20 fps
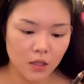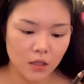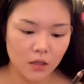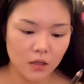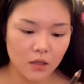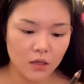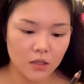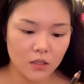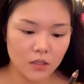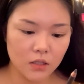
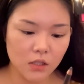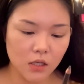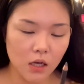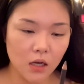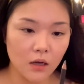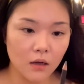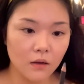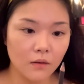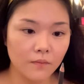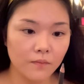this
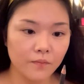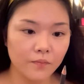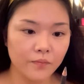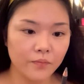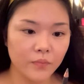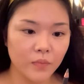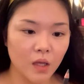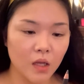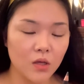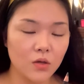
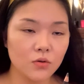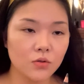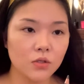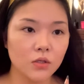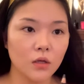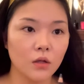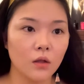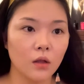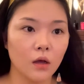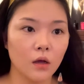they use
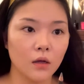the